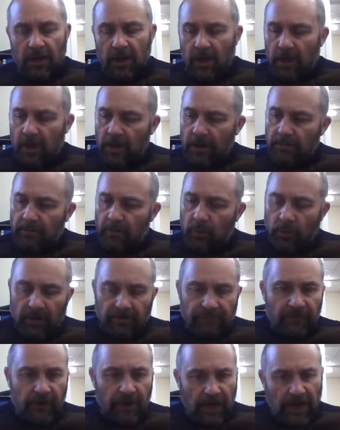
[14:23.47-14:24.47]

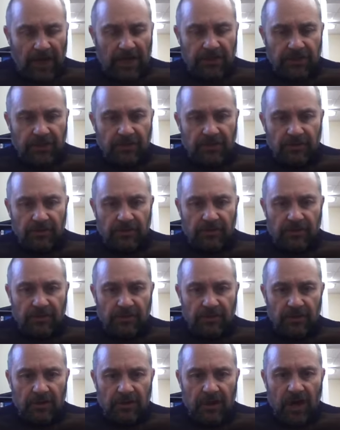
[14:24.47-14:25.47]
Qualifications